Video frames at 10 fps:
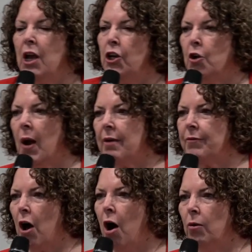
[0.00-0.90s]
you have
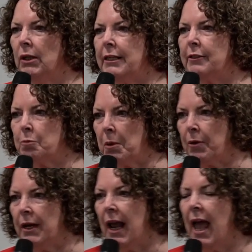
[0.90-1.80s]
the Holy
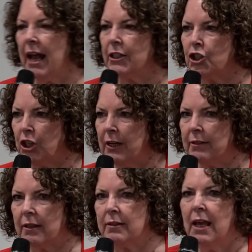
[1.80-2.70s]
Spirit and
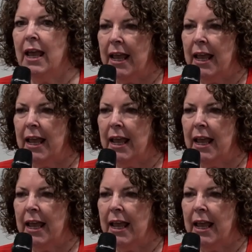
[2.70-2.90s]
Jesus